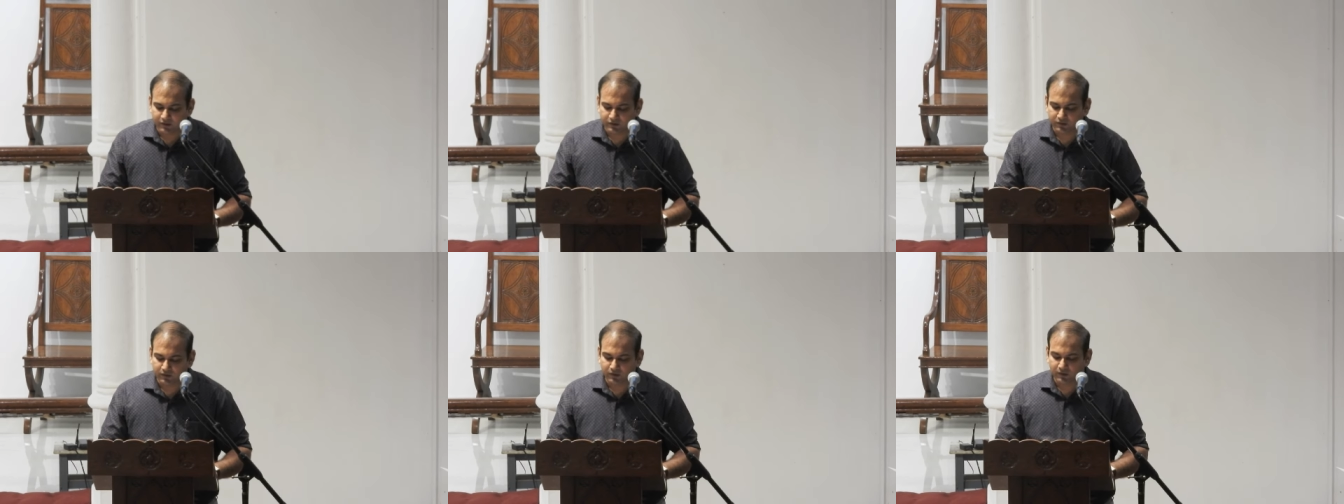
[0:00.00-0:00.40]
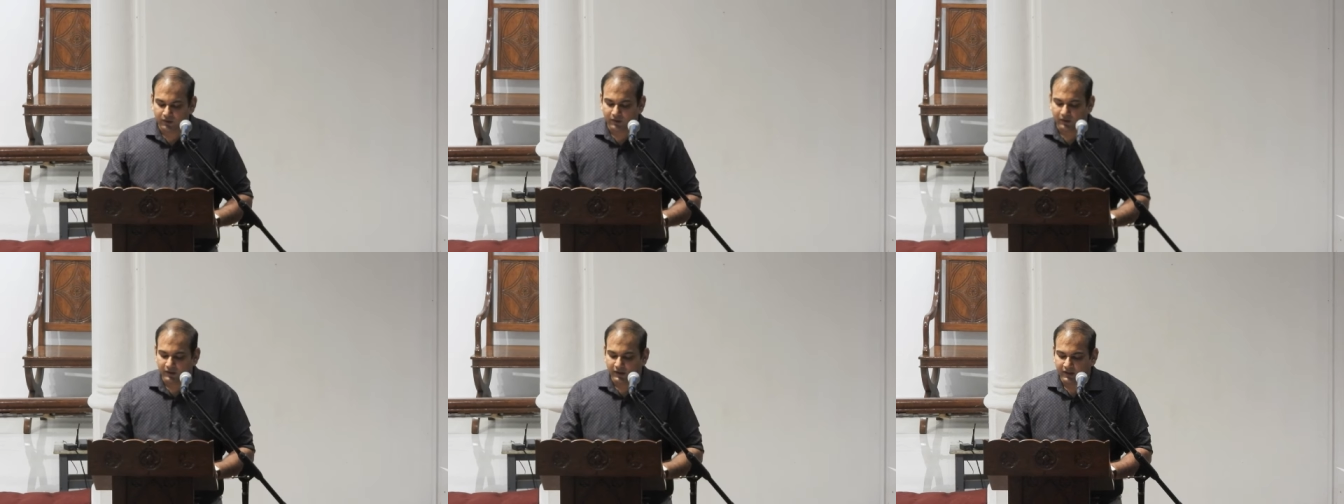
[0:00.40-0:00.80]

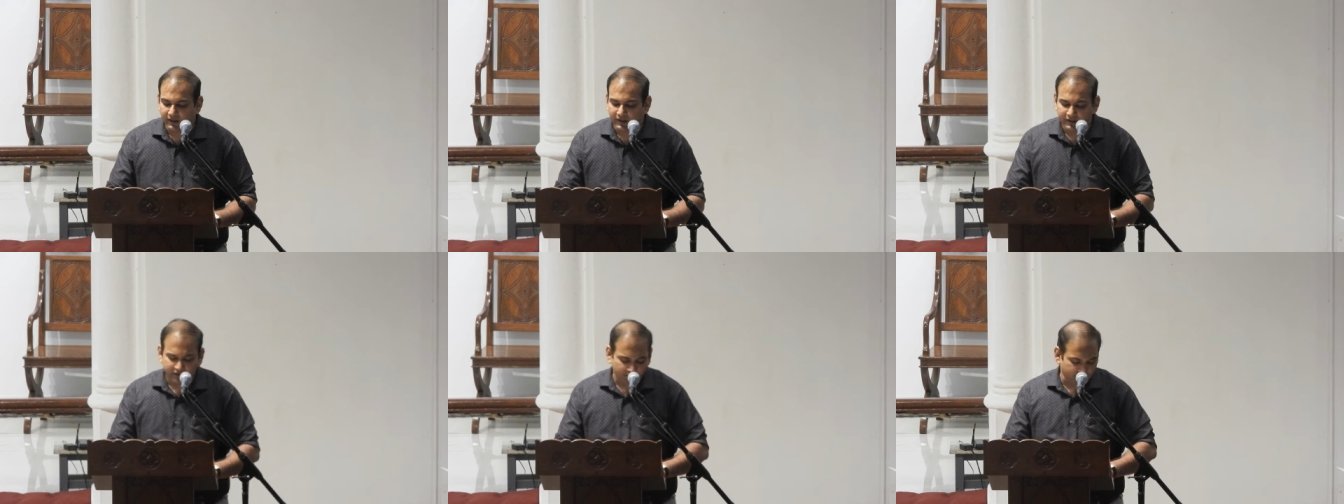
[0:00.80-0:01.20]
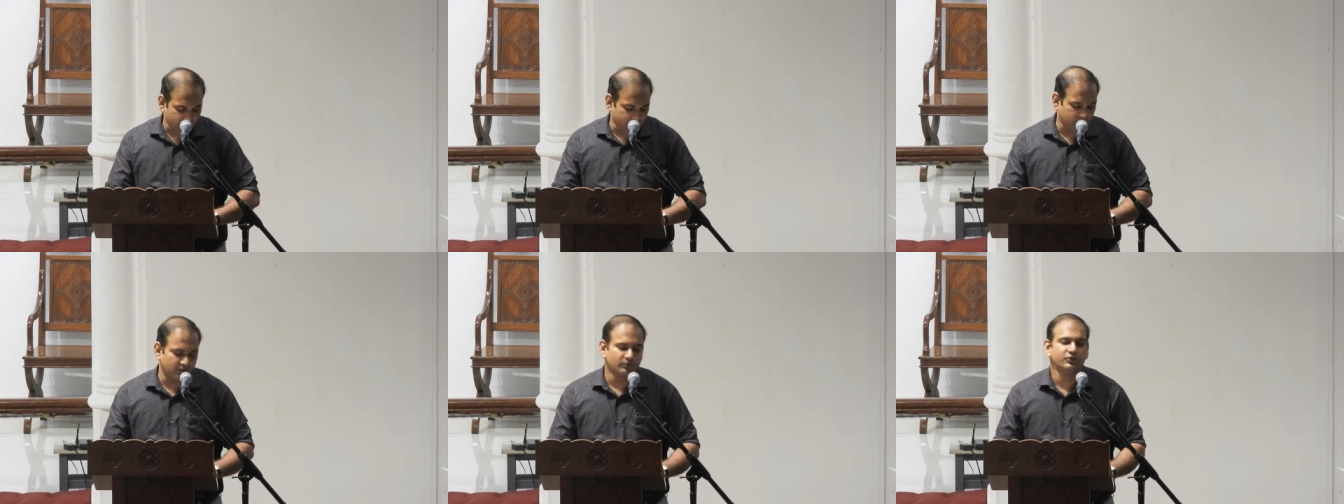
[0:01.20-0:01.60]
So, in
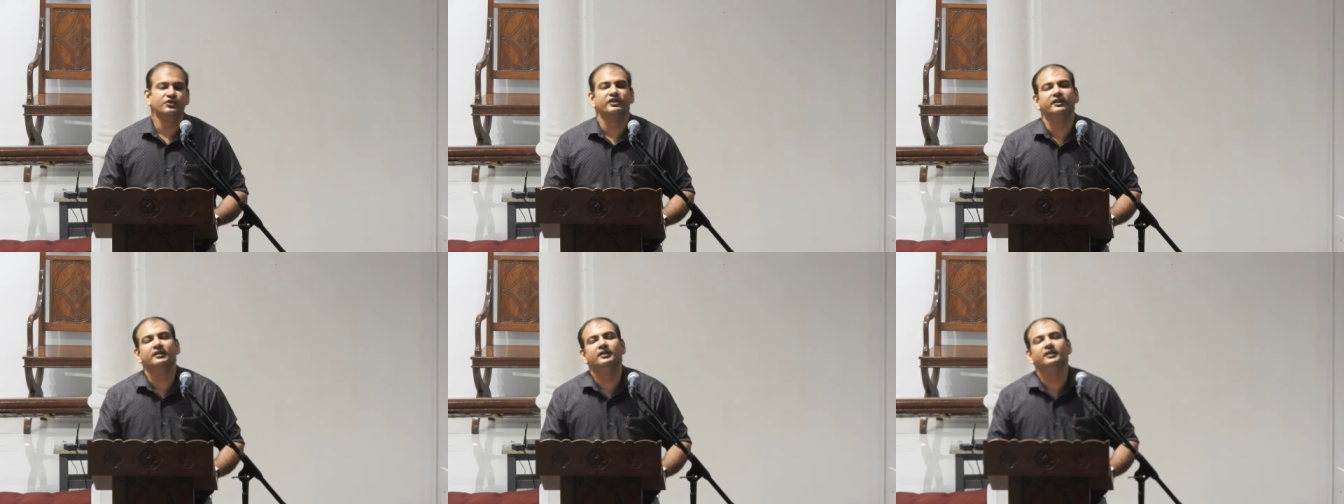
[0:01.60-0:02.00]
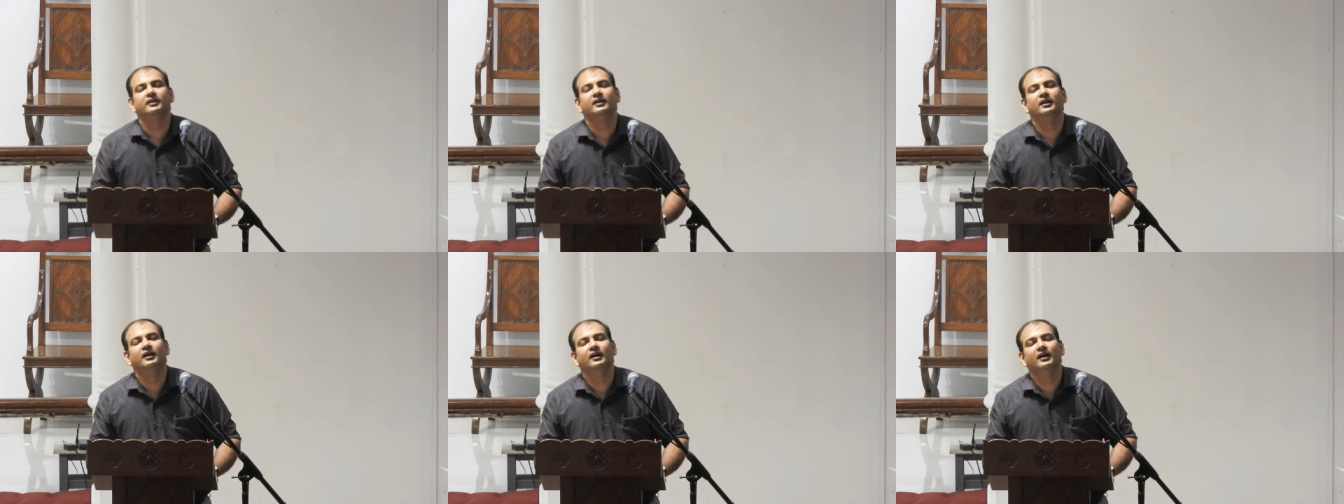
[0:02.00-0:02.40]
conclusion,
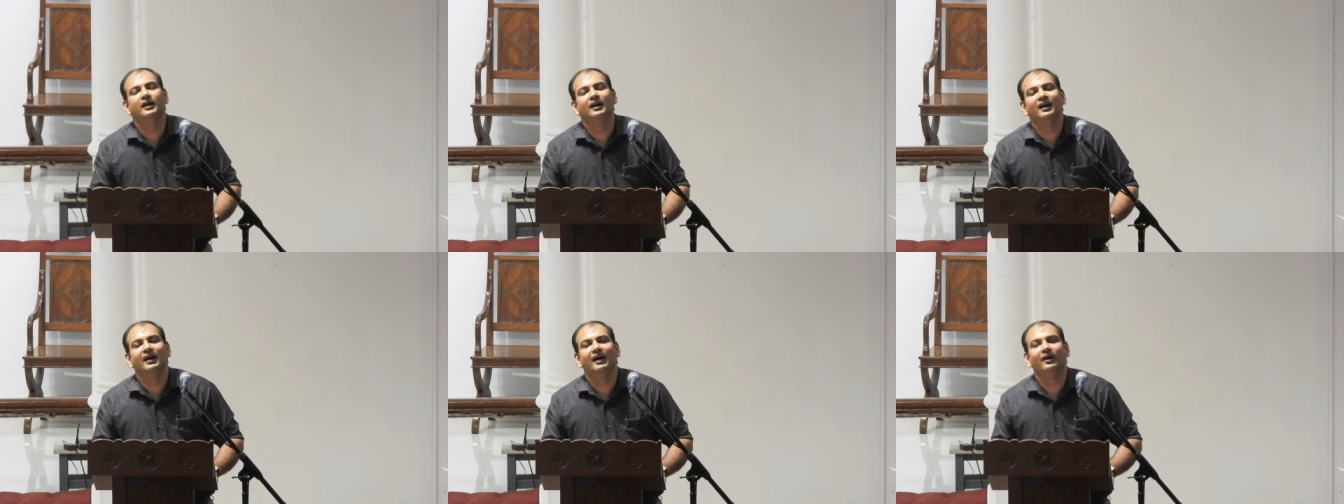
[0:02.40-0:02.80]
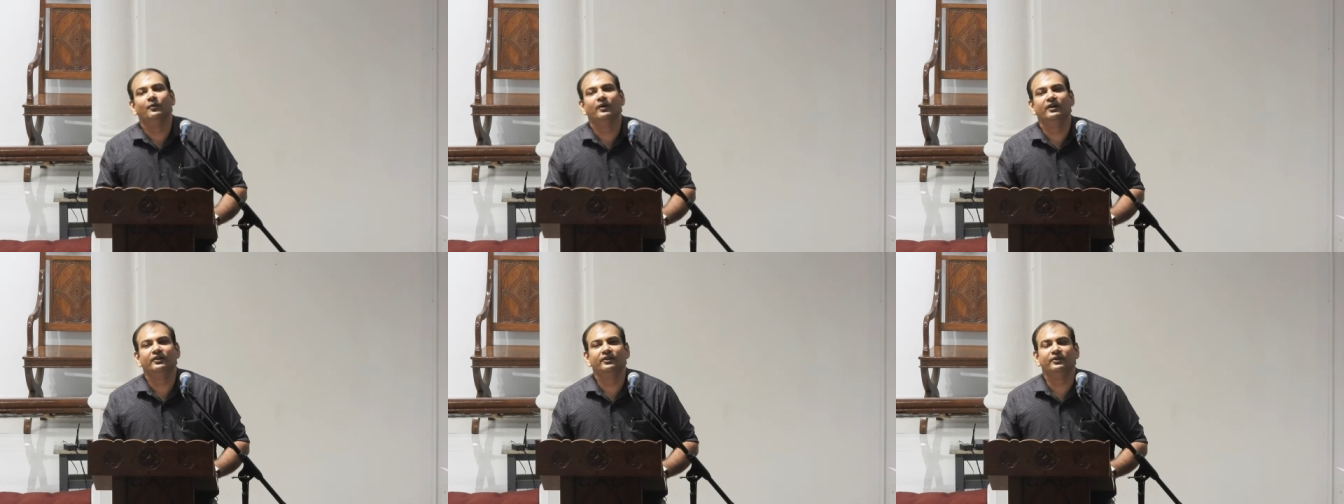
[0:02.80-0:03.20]

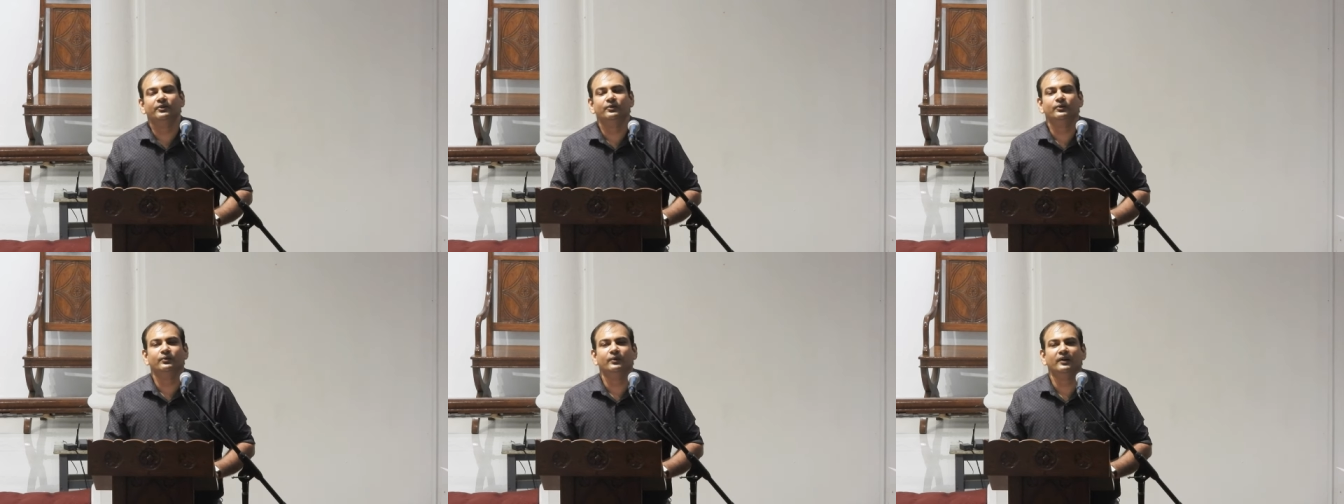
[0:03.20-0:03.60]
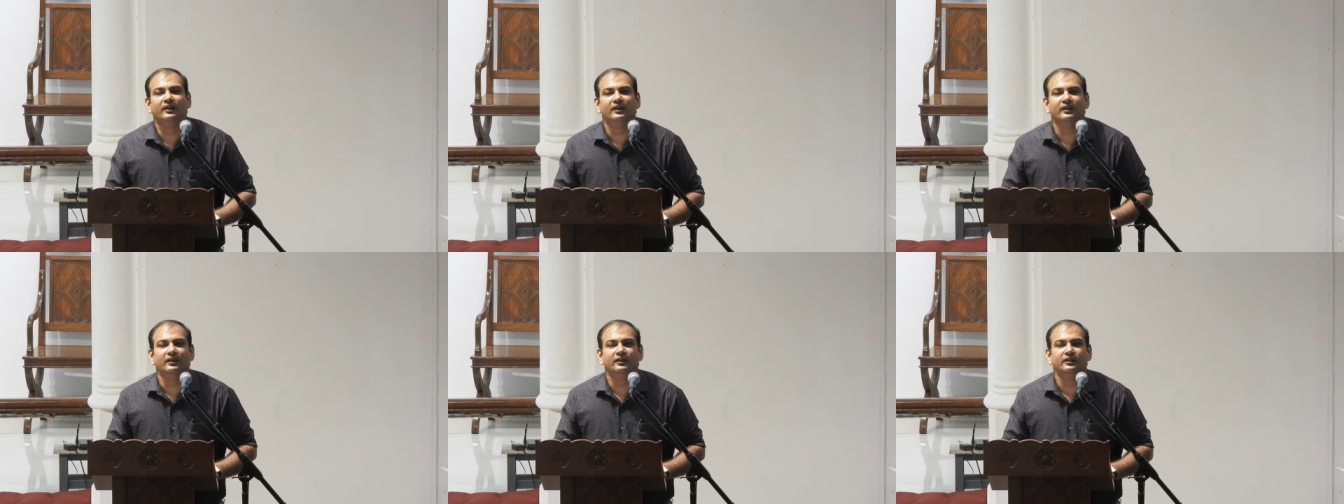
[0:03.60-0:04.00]
I wanted to
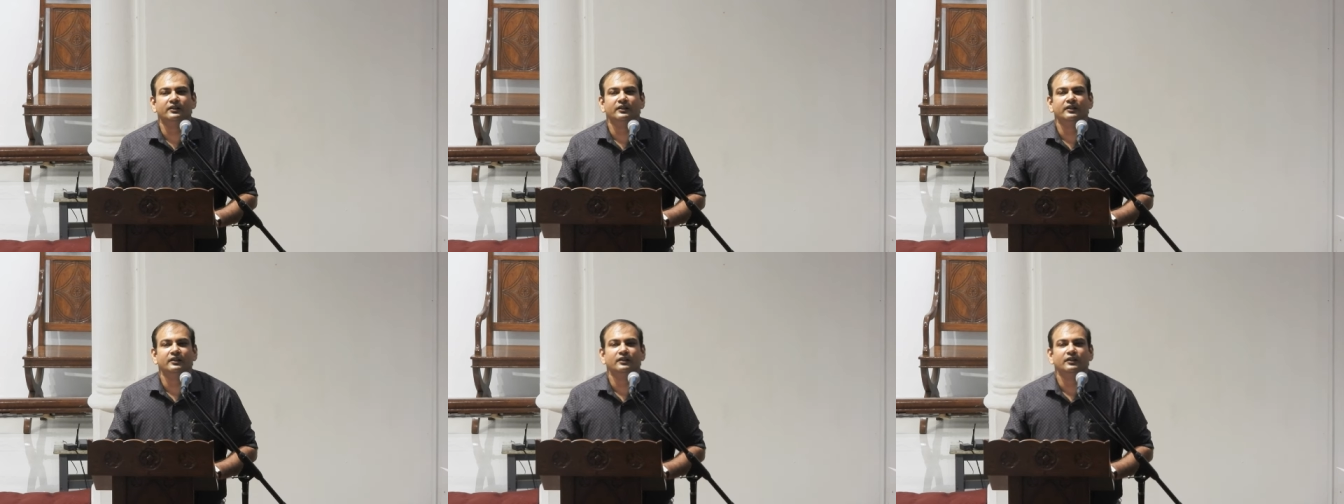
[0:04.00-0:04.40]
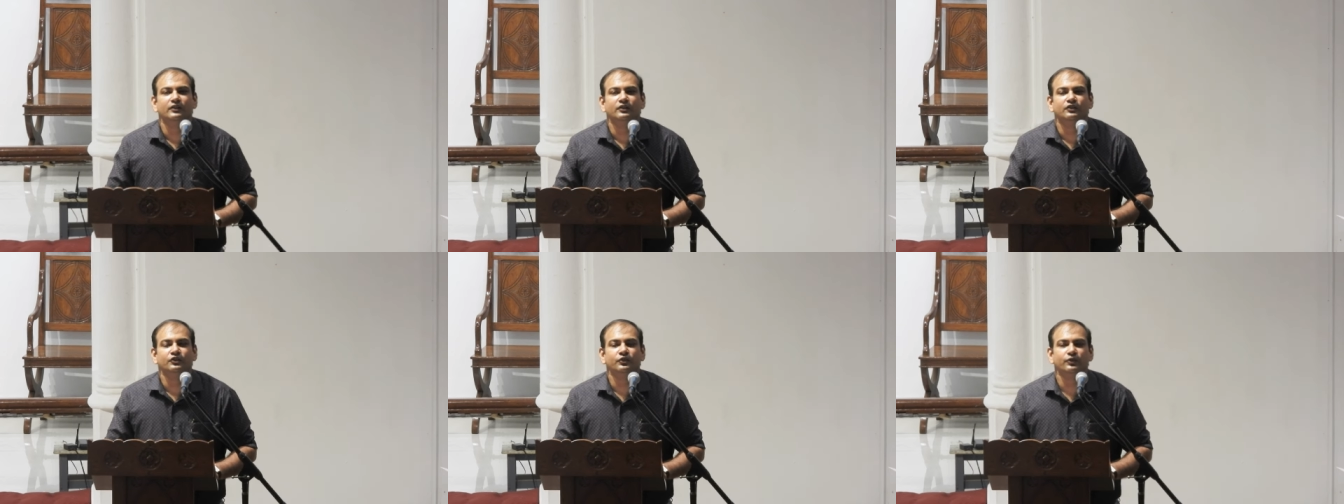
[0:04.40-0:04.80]
uh,
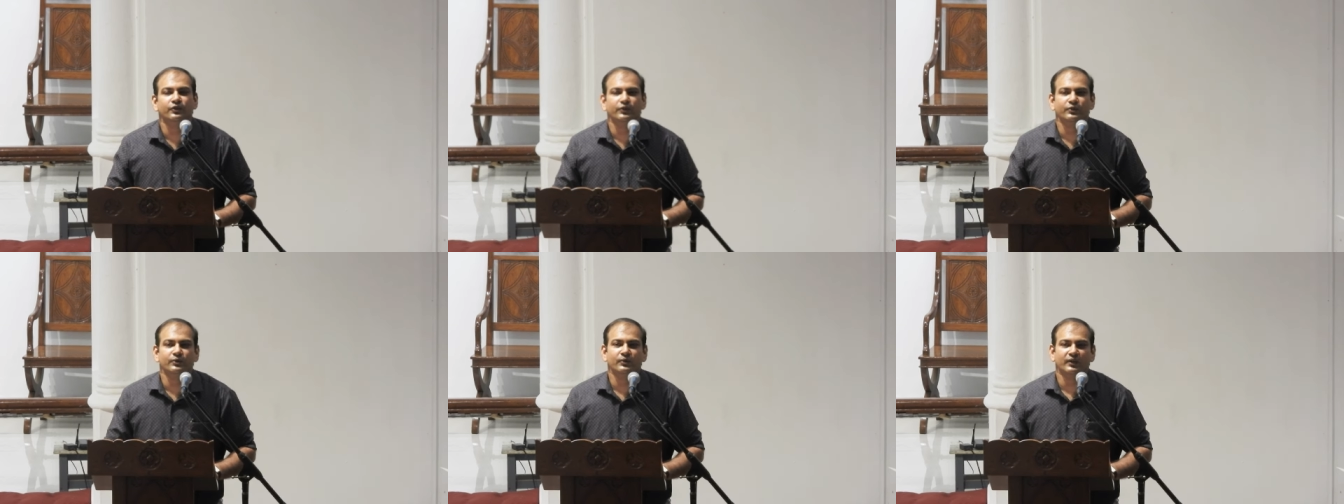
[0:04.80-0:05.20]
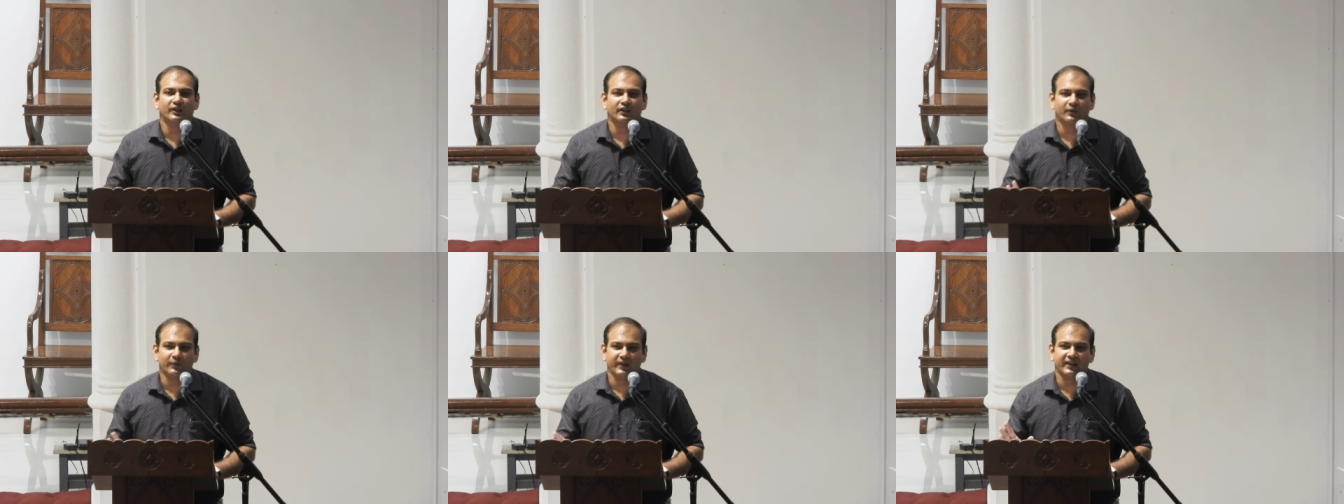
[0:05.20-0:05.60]
show you
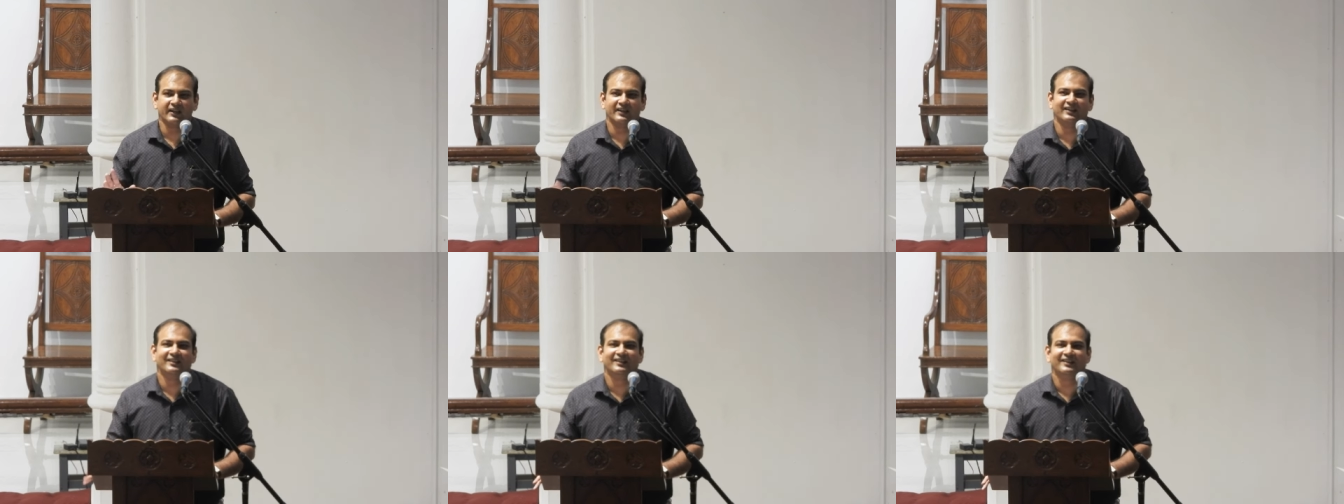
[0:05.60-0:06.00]
a quick